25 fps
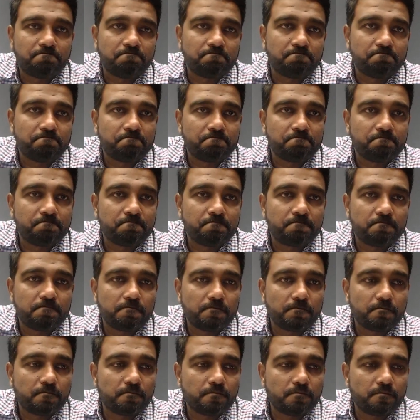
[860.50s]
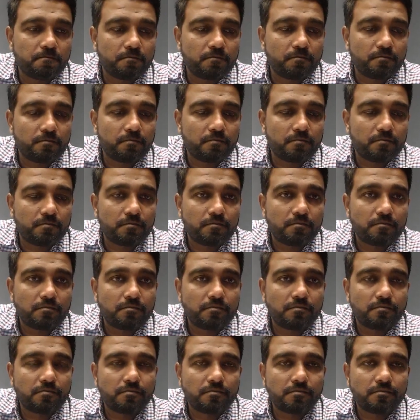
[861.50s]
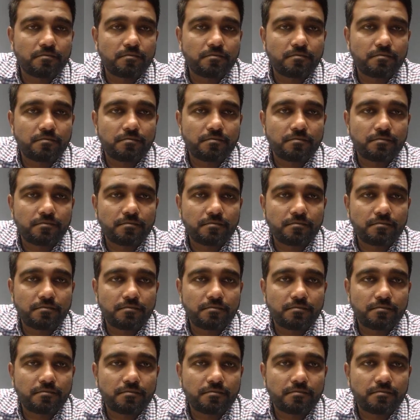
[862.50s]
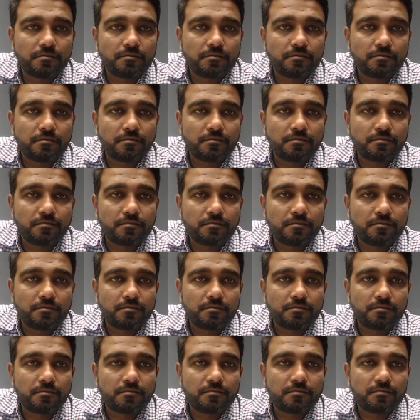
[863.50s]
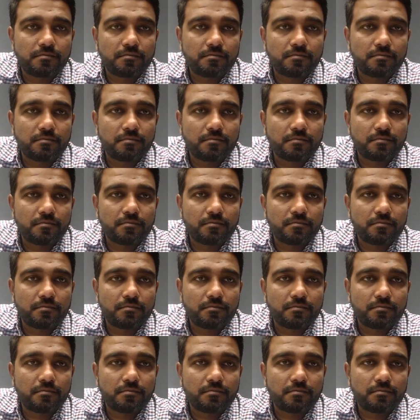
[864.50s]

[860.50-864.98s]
Nothing is said.